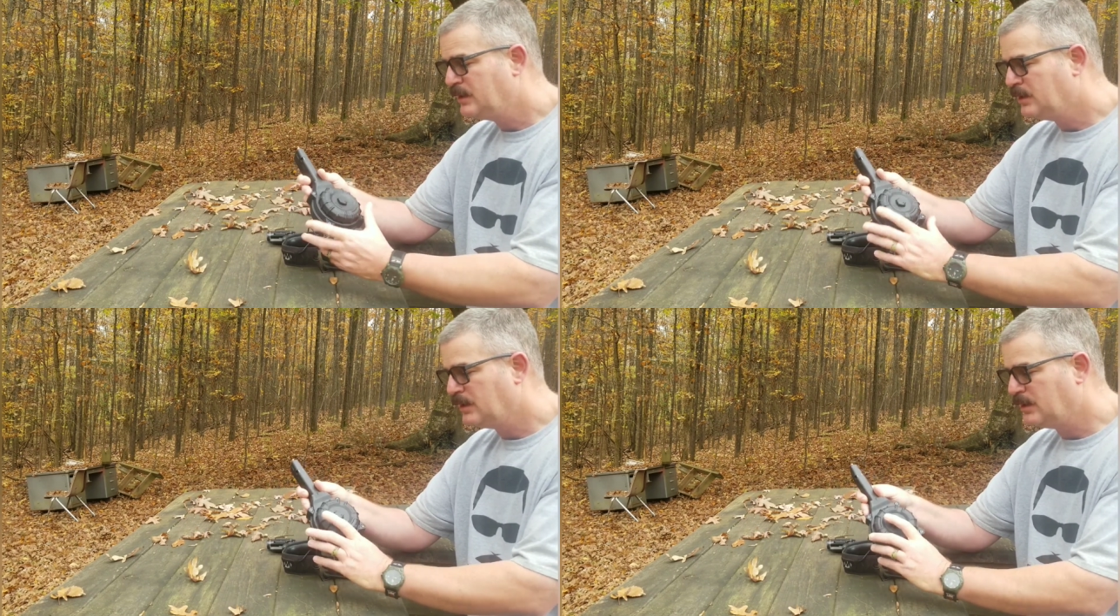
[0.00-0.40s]

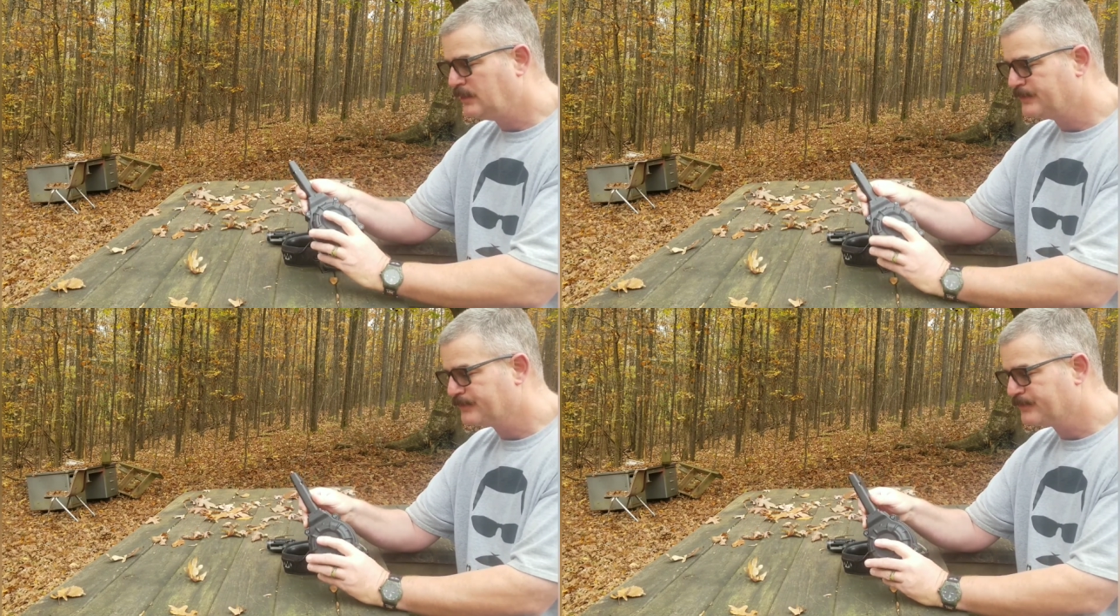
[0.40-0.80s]

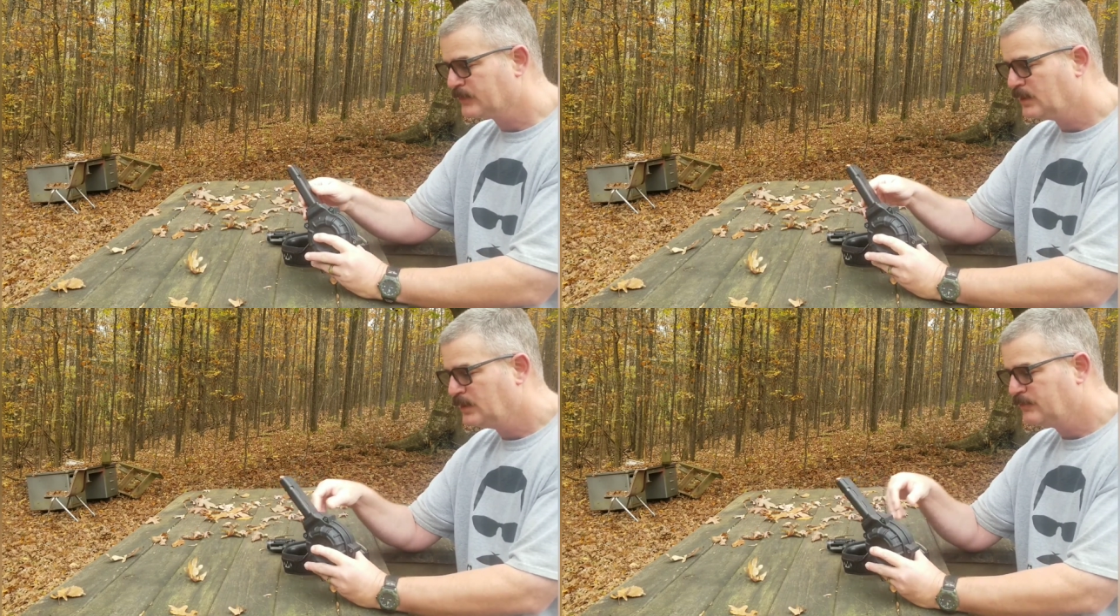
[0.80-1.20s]
My
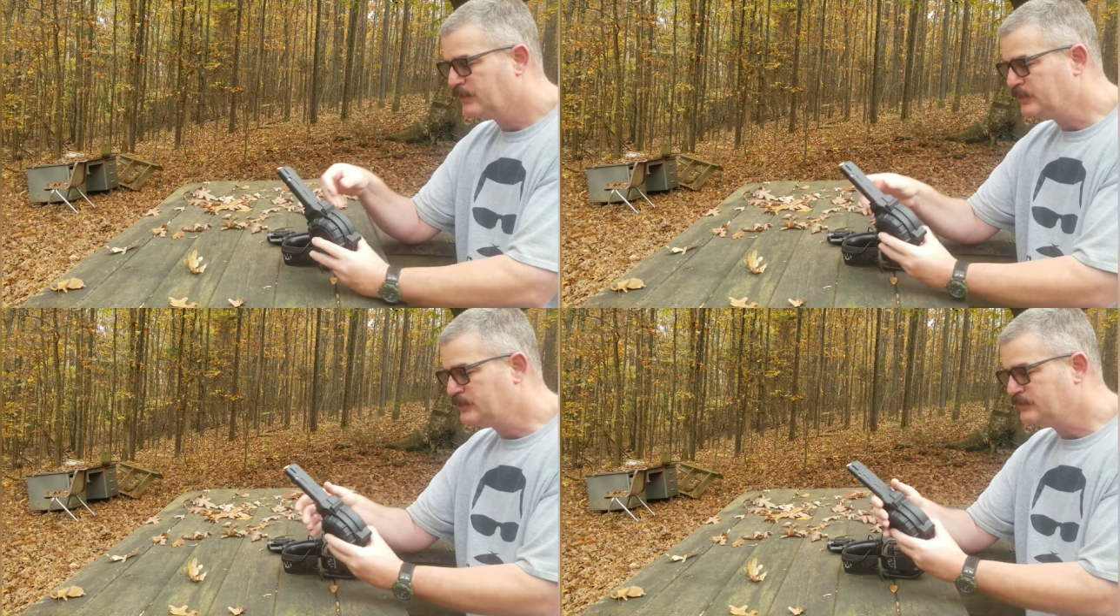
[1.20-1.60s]

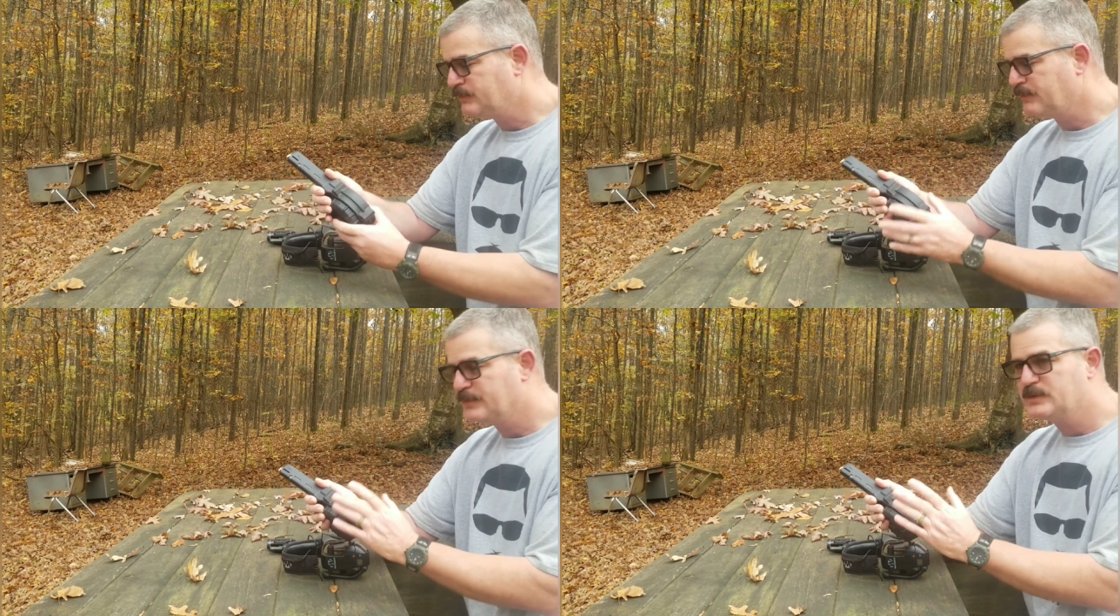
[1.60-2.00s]

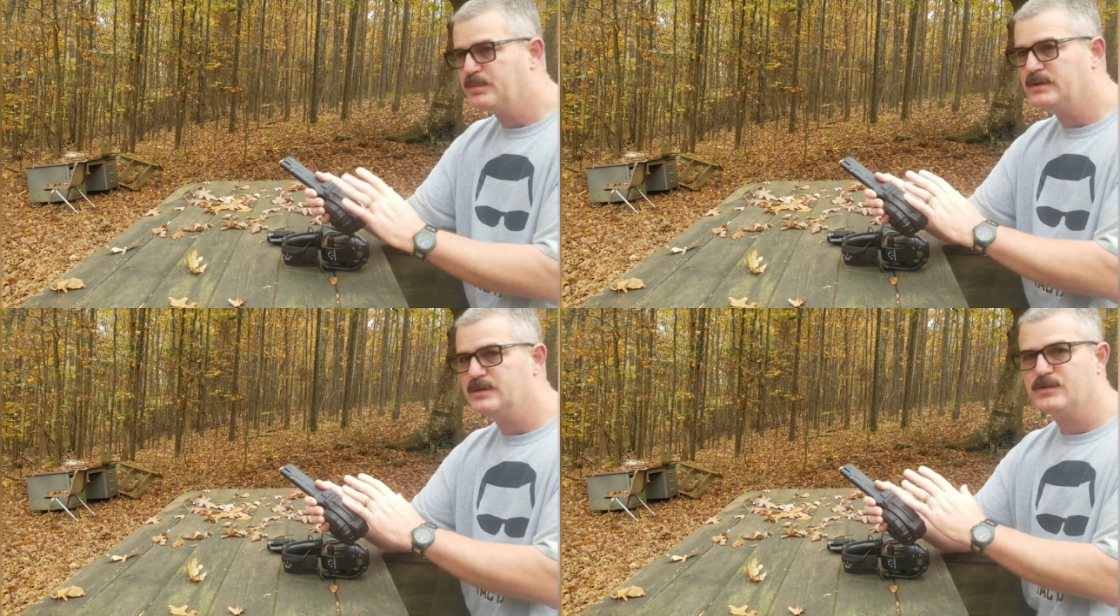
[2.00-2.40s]
first
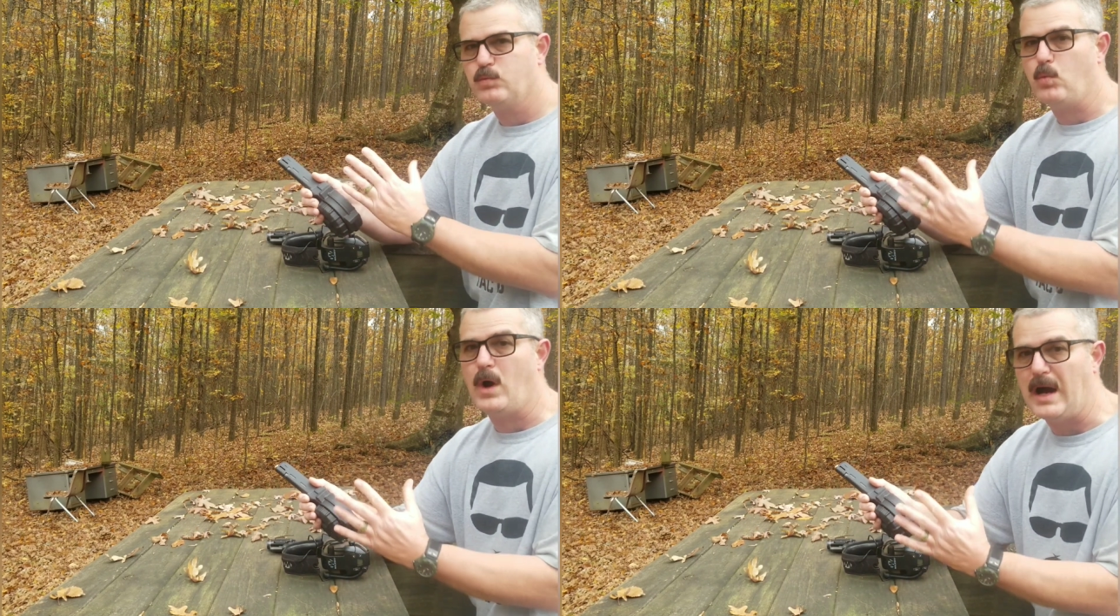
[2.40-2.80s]
opinion is
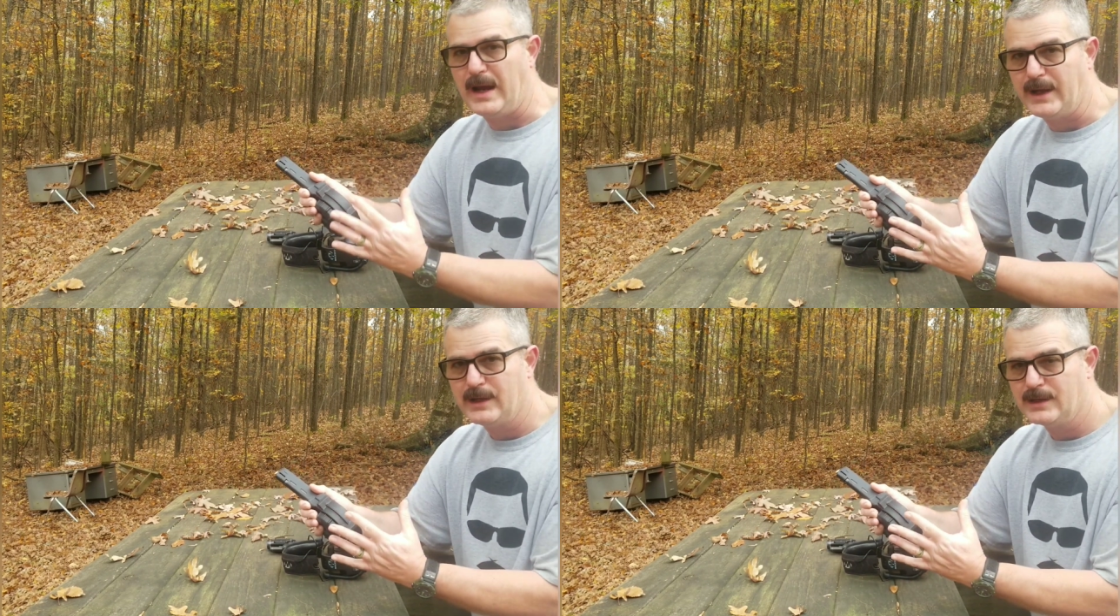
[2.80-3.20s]

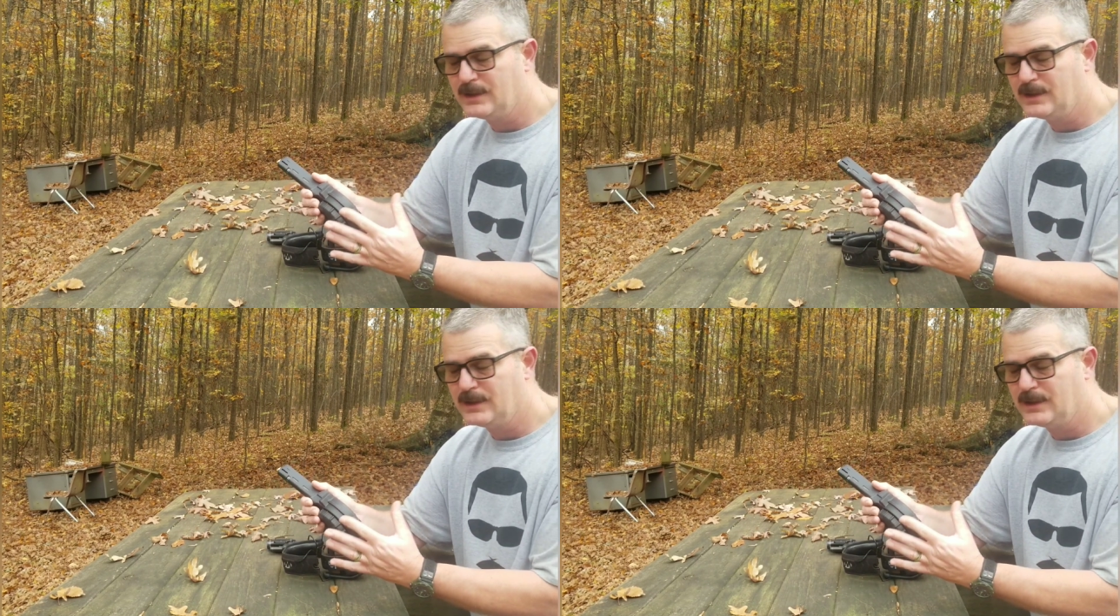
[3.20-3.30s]
why.